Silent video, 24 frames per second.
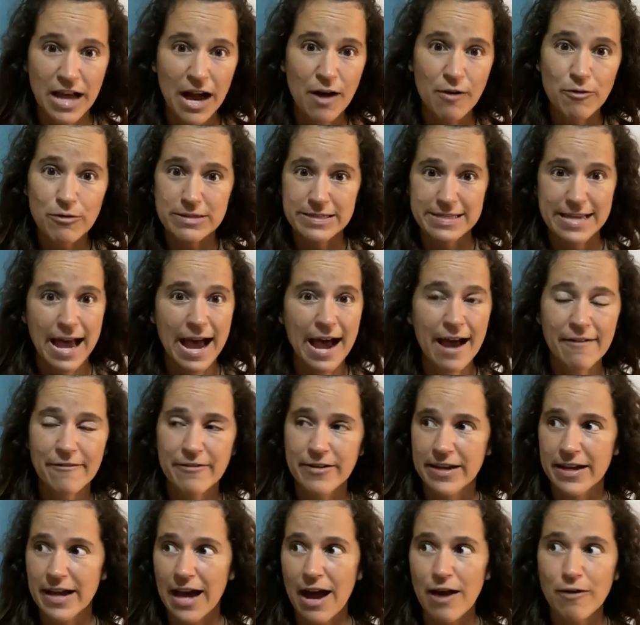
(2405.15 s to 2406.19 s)
I was
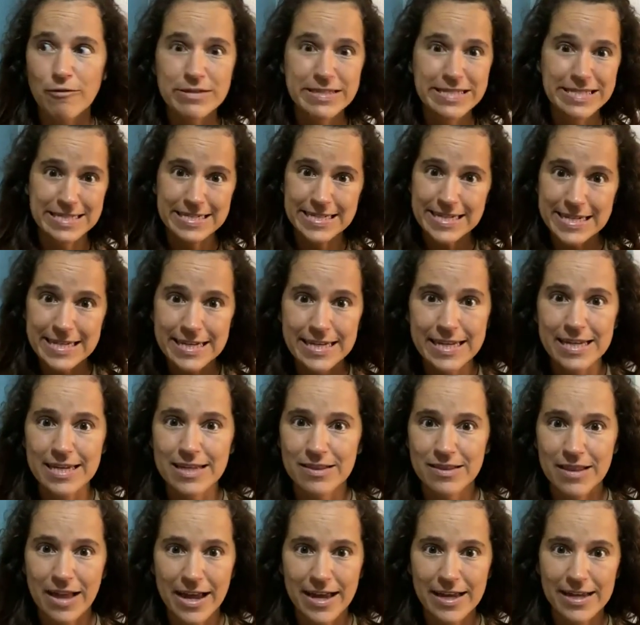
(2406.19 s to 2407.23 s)
having, I was
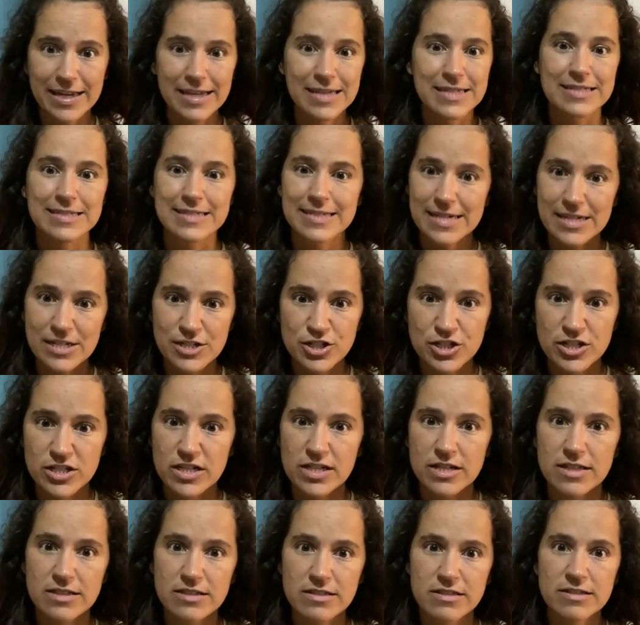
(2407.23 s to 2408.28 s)
needing like
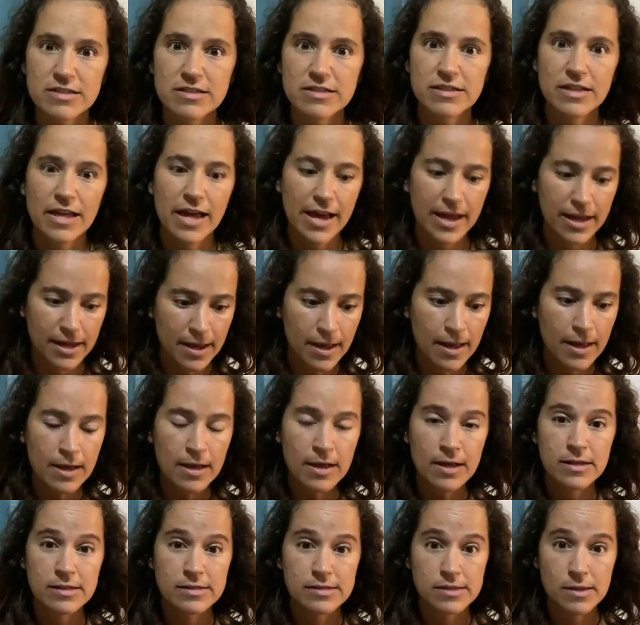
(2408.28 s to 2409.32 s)
addictions to like,
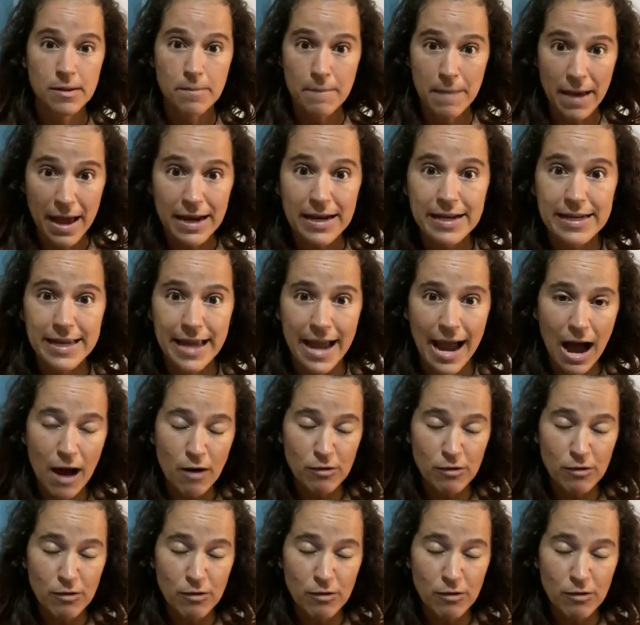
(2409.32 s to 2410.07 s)
to medicate.